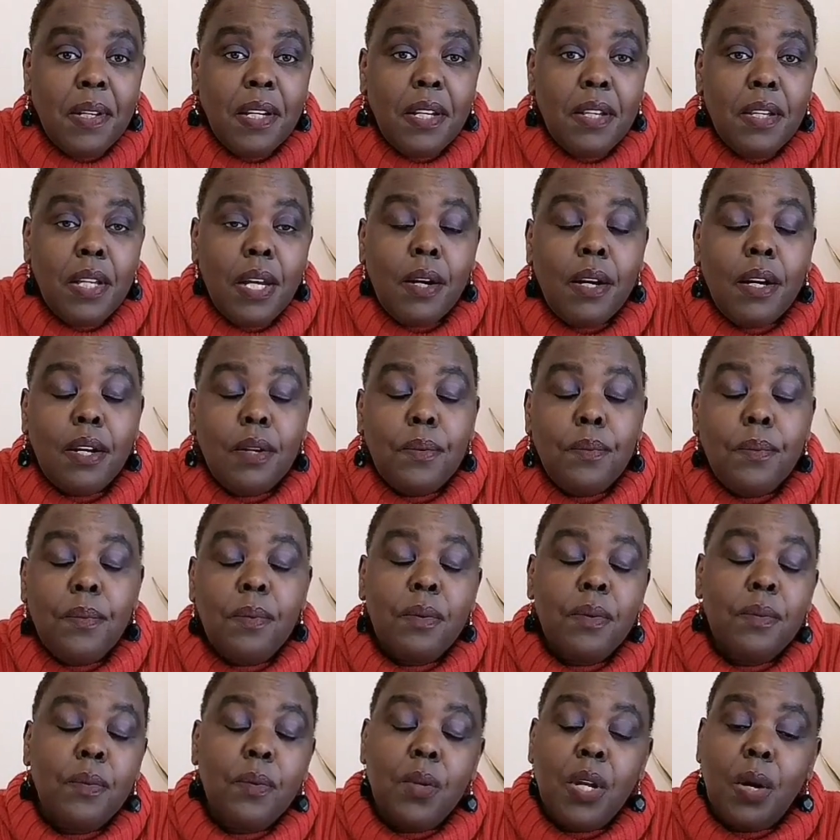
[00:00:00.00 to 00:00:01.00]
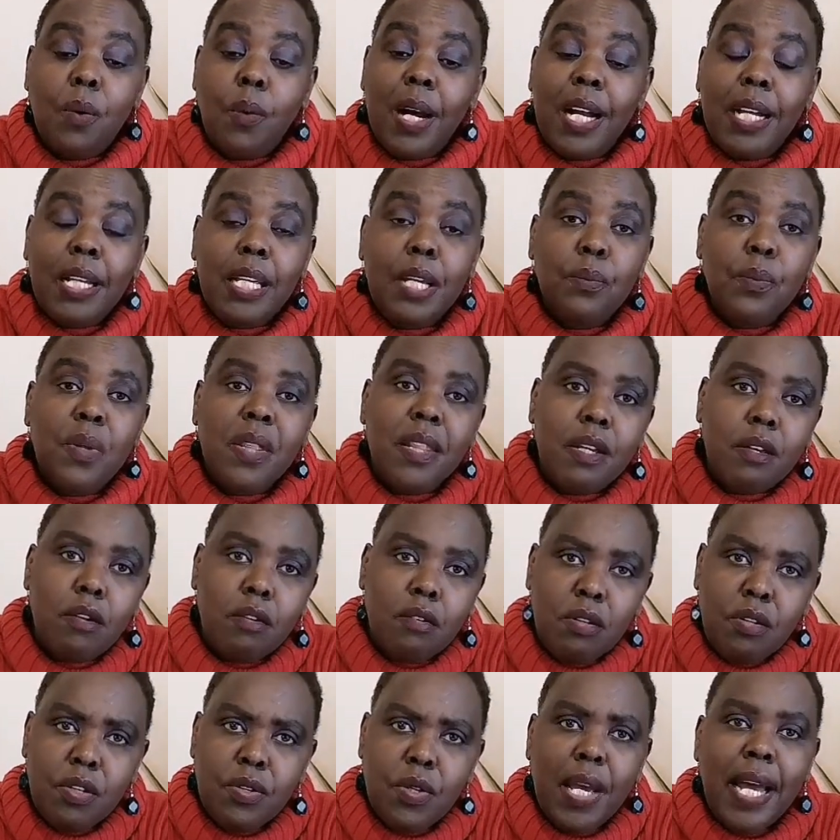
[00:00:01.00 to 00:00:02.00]
you're working with
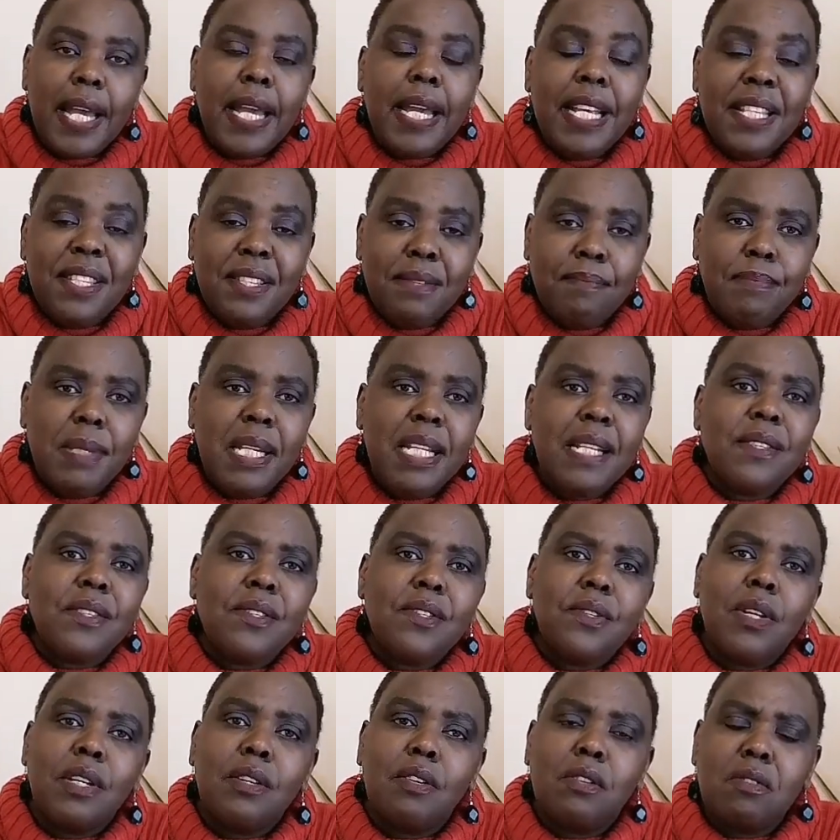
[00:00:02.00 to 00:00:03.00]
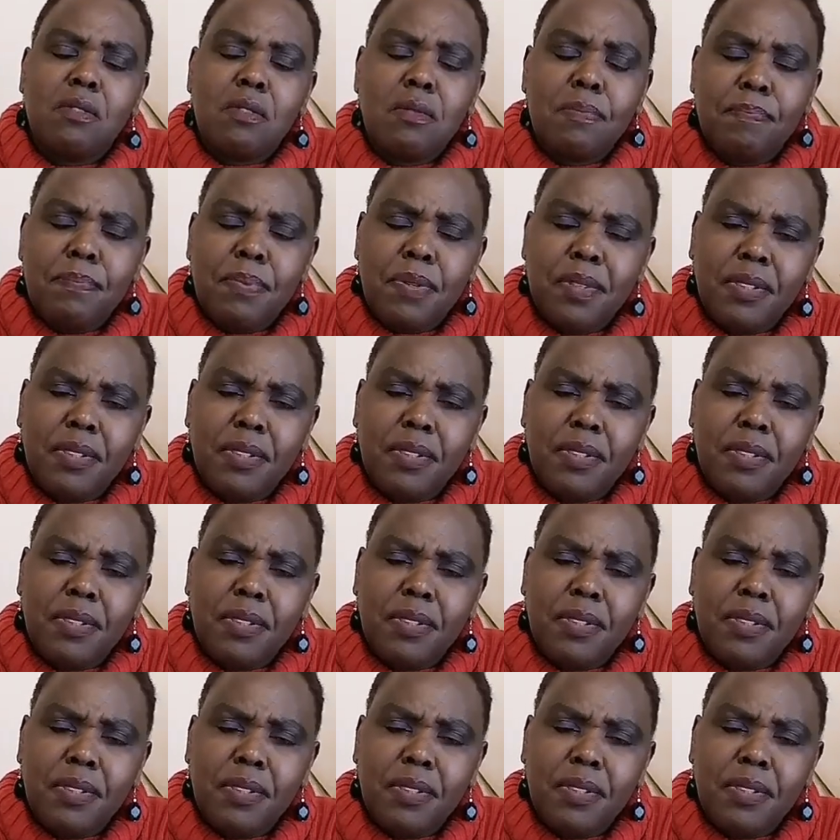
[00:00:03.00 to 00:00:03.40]
your age mates, your group,